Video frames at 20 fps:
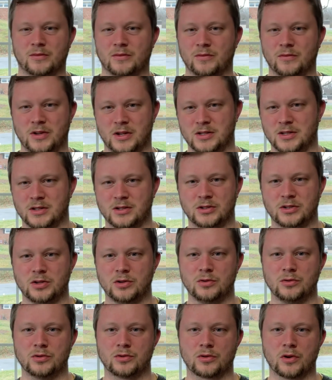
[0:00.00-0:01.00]
isn't
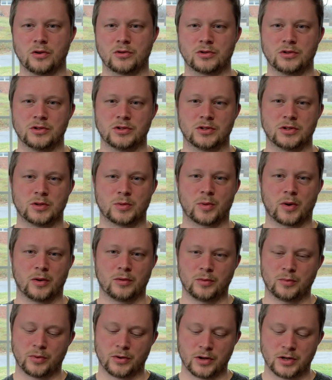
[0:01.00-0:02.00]
too atrocious. It's probably
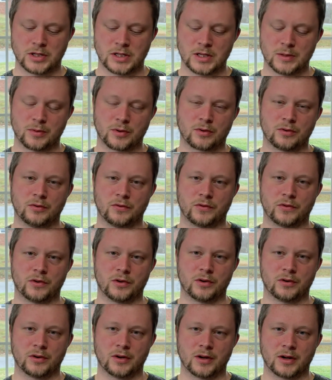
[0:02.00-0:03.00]
pretty typical
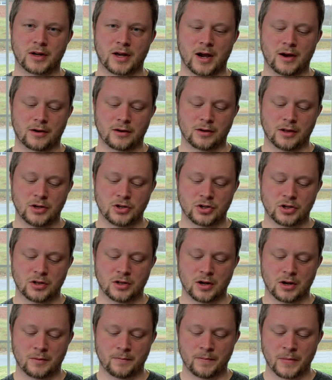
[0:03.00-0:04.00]
for a calculation
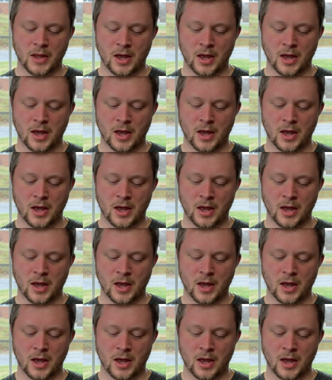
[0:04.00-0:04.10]
there.